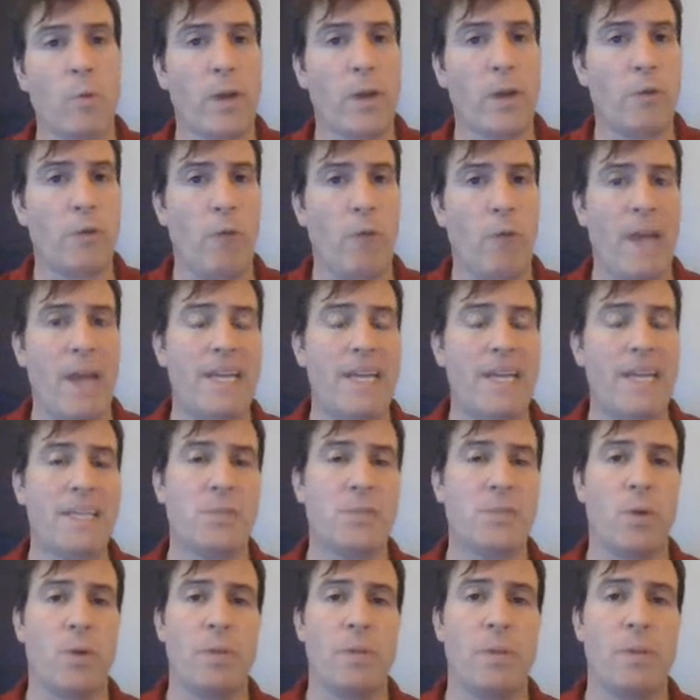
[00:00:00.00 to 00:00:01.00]
we're going to write
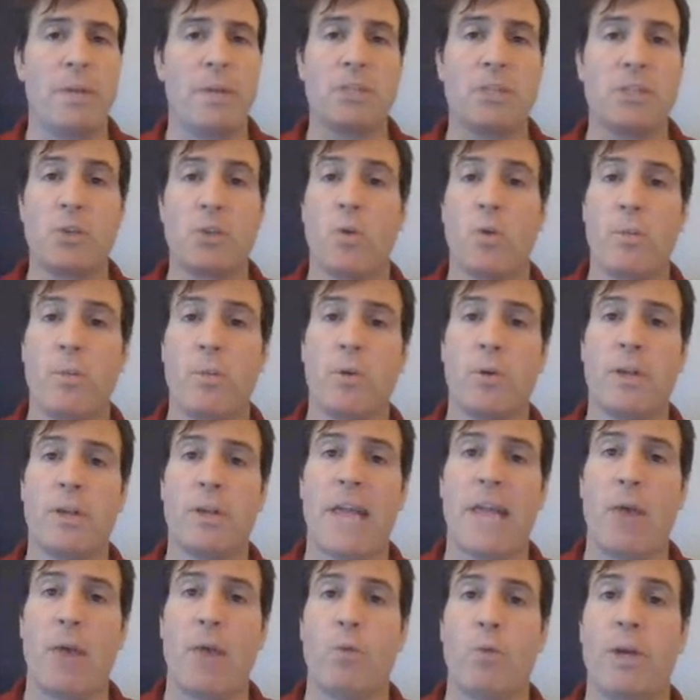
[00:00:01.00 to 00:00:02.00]
is going to be a scoreboard
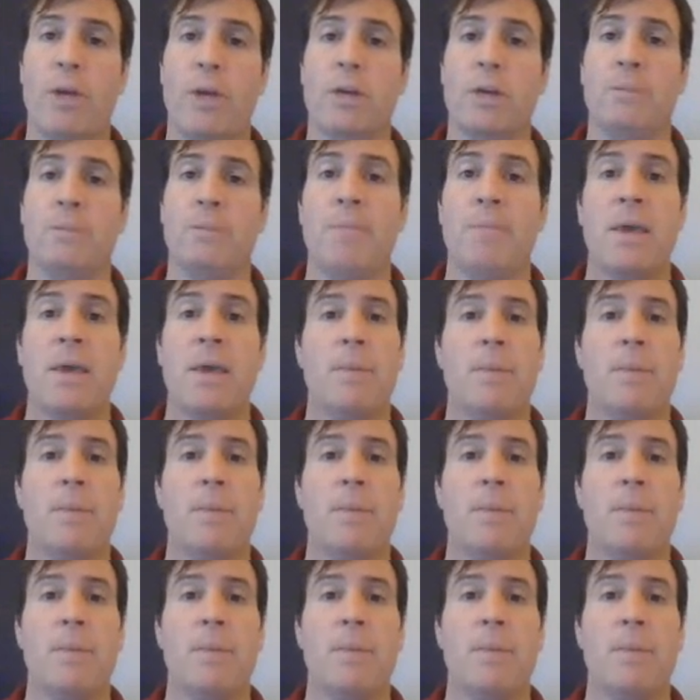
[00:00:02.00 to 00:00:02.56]
that will